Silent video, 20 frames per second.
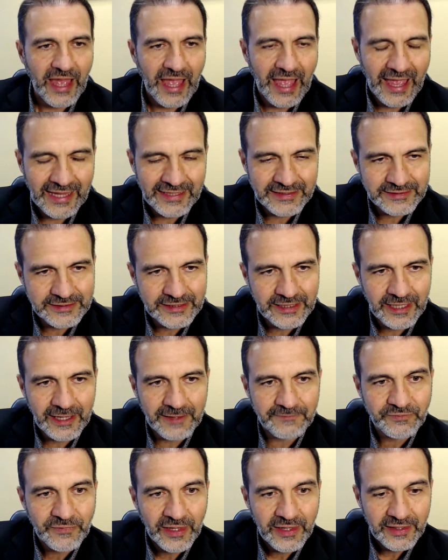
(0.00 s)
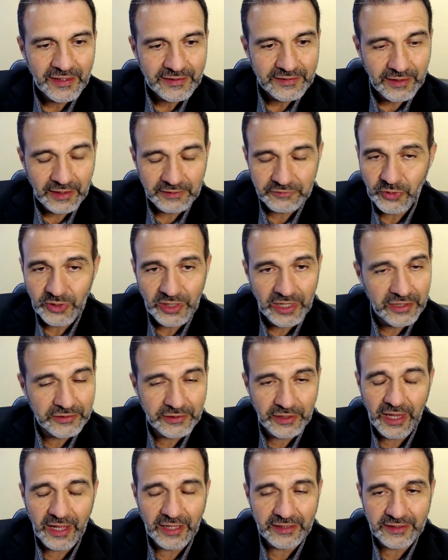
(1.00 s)
and we
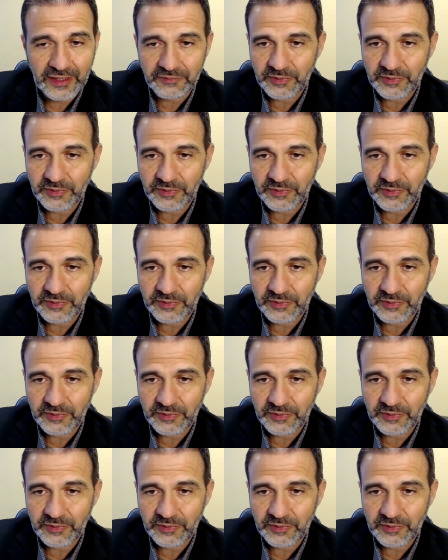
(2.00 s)
learned a lot.